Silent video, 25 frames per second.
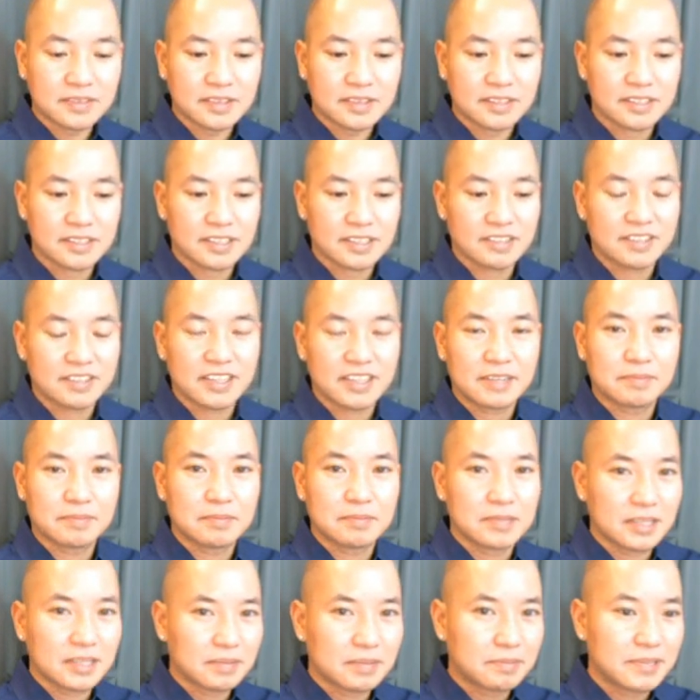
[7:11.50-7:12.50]
Now again,
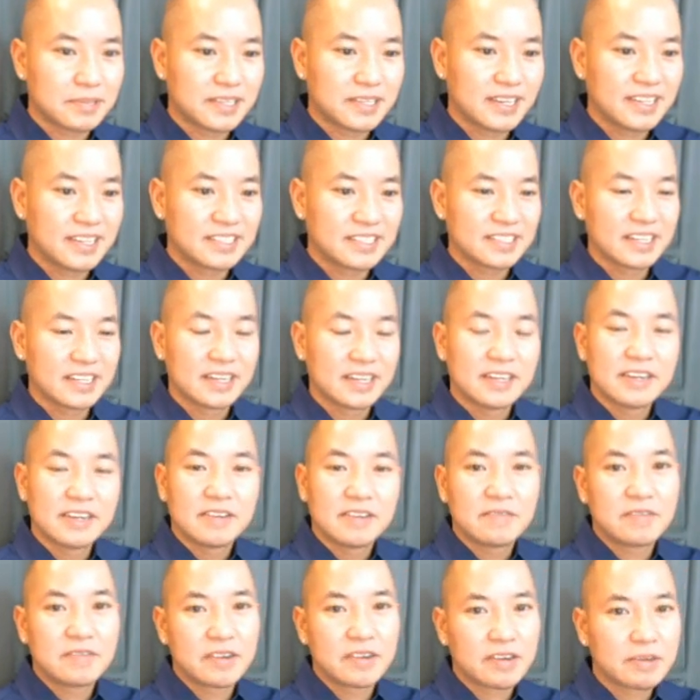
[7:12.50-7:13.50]
blood pH,
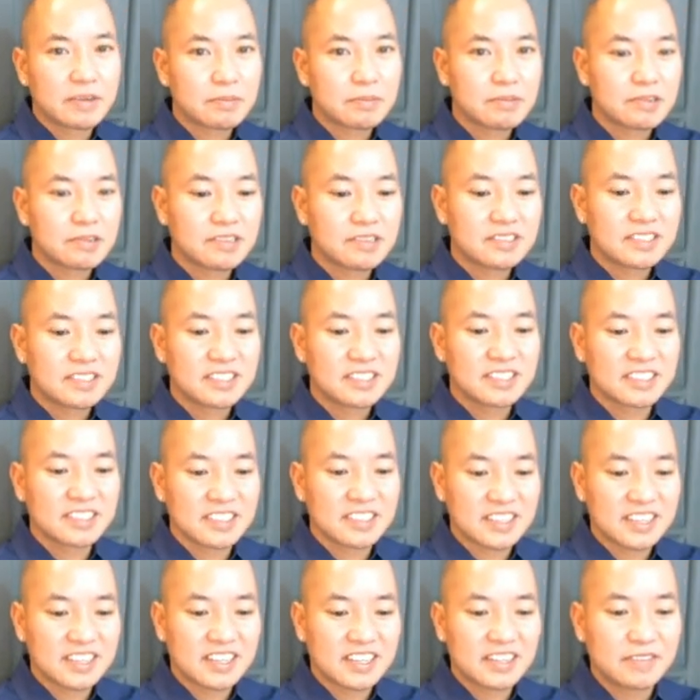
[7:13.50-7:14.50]
very important.
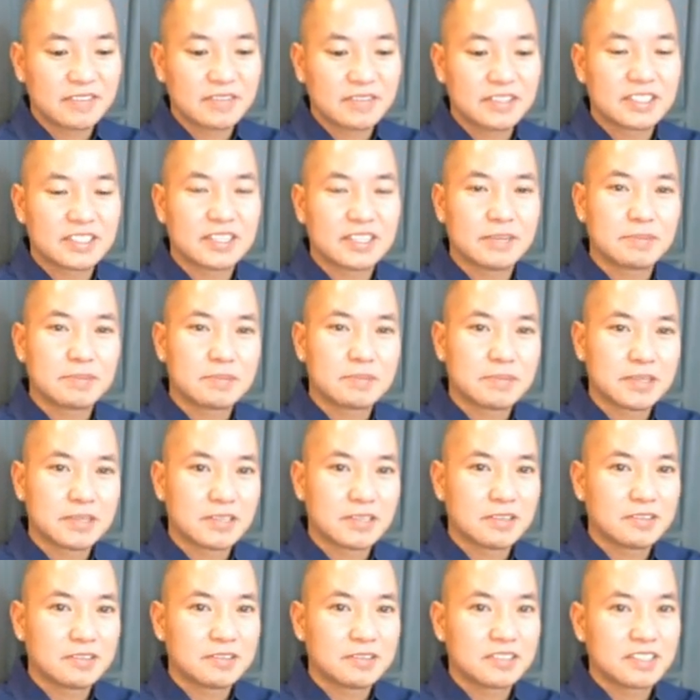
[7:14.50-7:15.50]
Again, if it dips
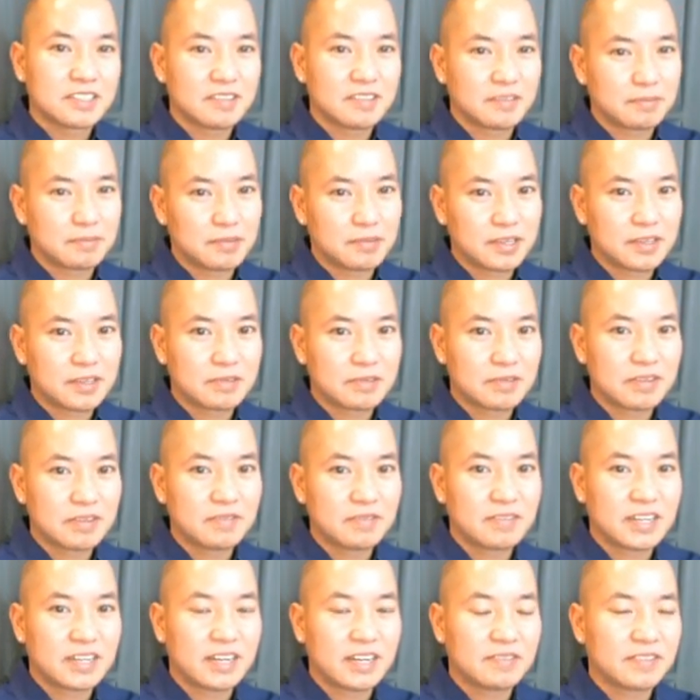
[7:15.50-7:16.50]
below
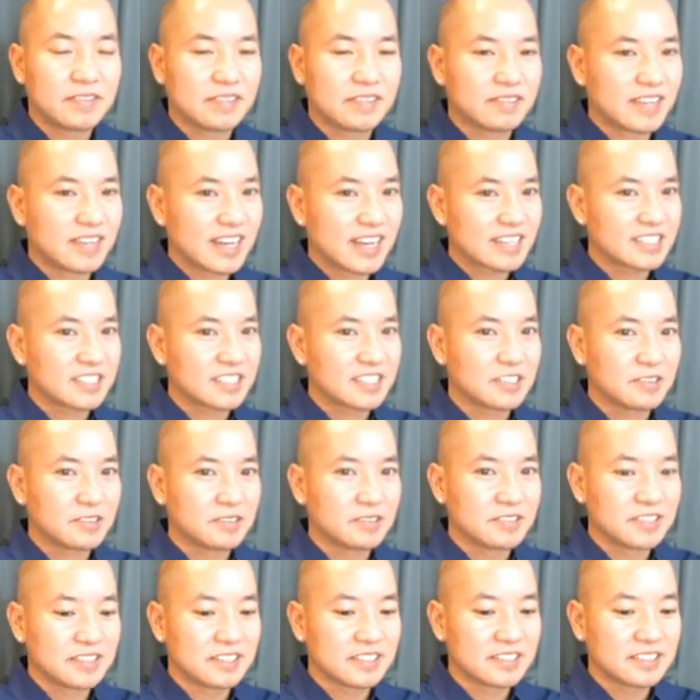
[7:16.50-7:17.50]
7.35, you have
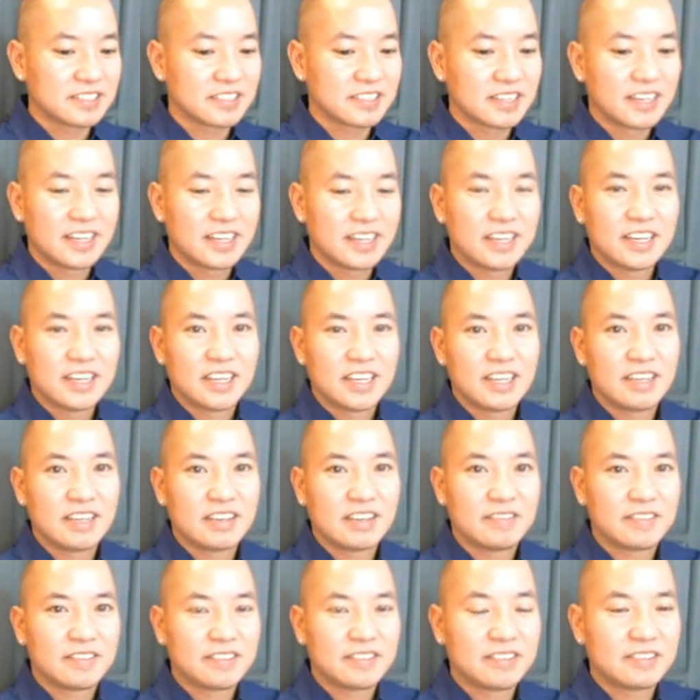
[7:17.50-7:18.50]
acidosis.
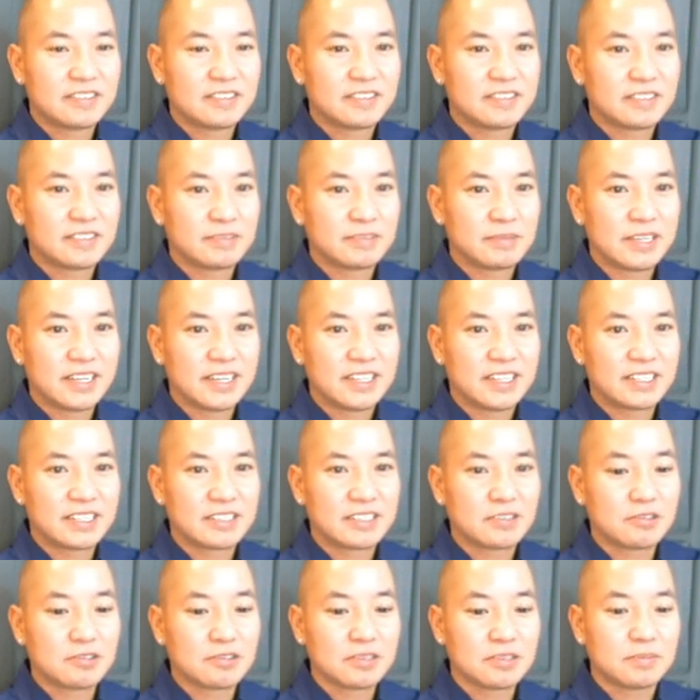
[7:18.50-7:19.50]
If your pH
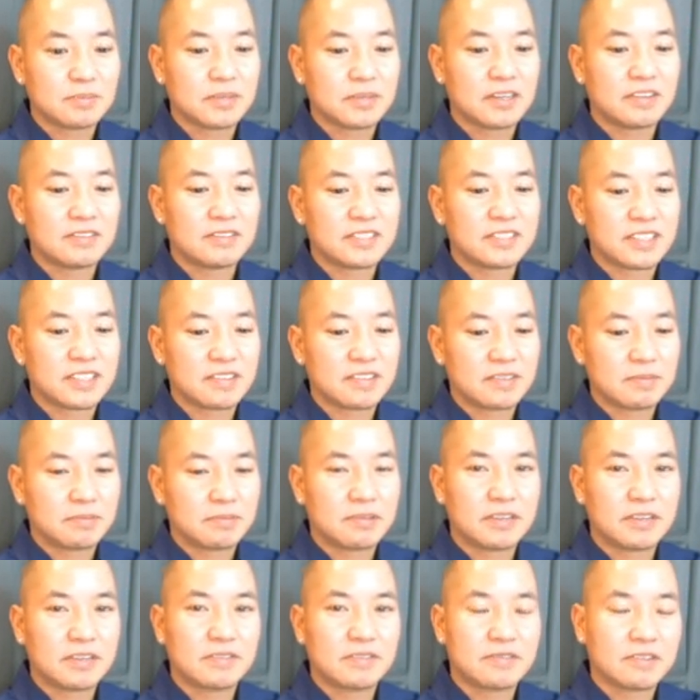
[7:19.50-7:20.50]
goes above
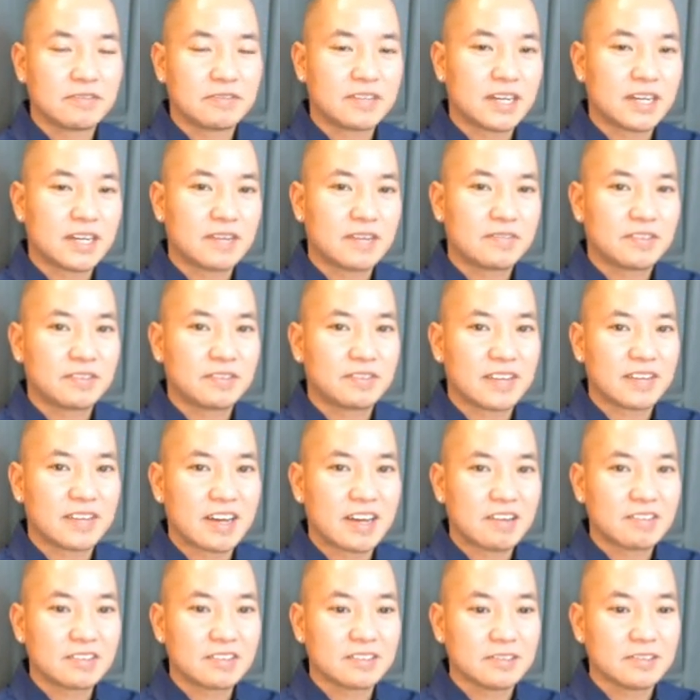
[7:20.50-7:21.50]
7.45, you have
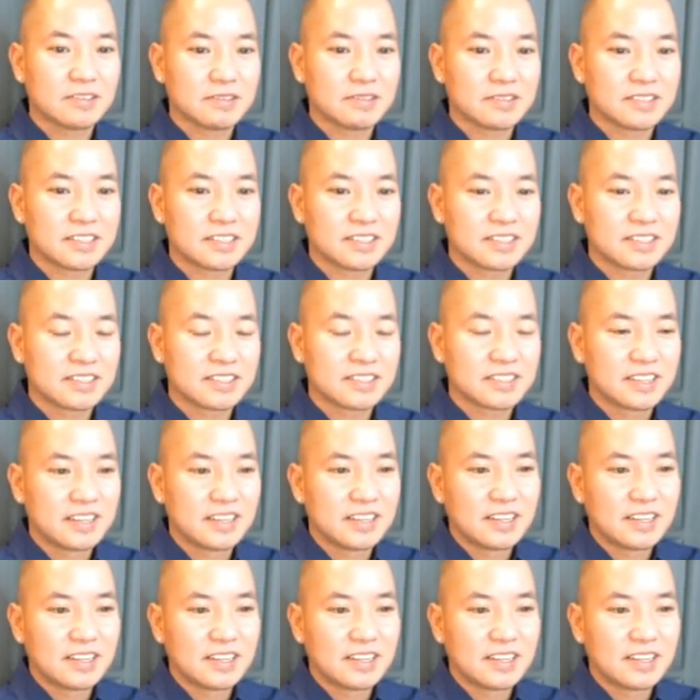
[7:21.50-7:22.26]
alkalosis.